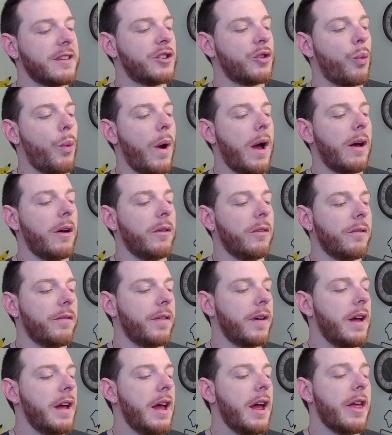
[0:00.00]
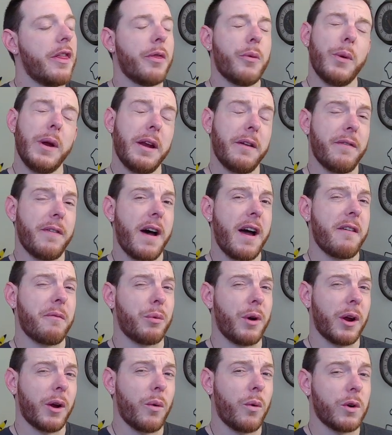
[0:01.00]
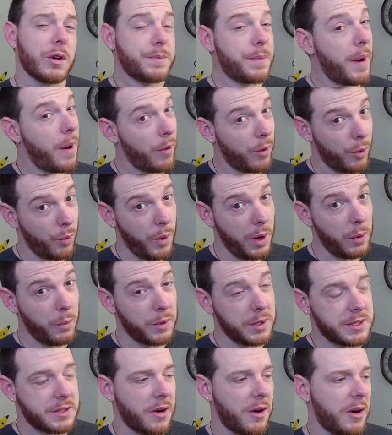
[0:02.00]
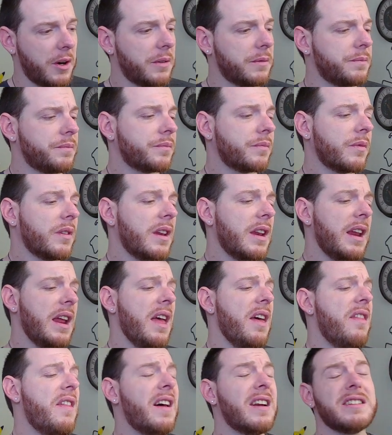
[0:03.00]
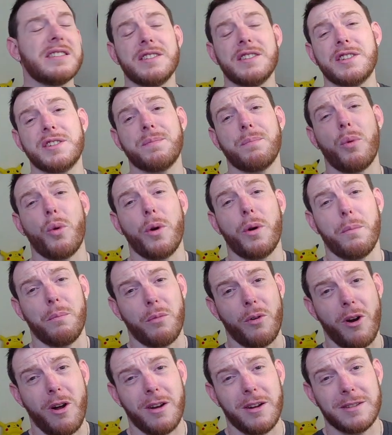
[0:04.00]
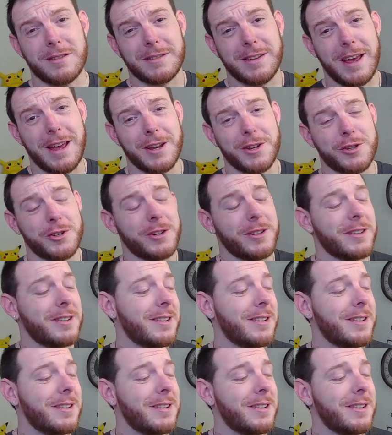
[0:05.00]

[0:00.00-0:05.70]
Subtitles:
12, 385 brake horsepower when we start. That is the Sport Bronze engine.